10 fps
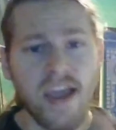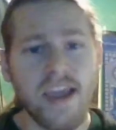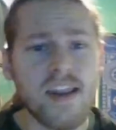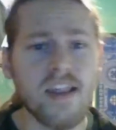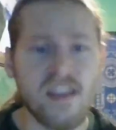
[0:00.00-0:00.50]

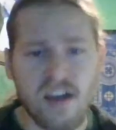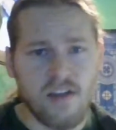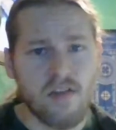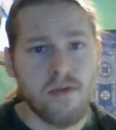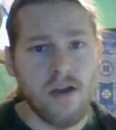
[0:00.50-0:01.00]
It is
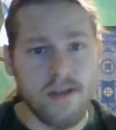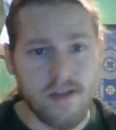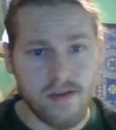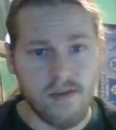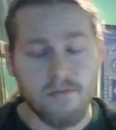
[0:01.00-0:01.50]
not
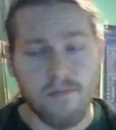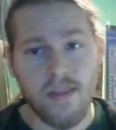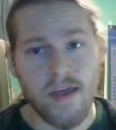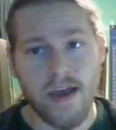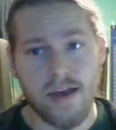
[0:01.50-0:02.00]
surprising
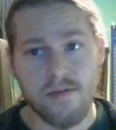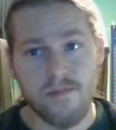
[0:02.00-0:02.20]
that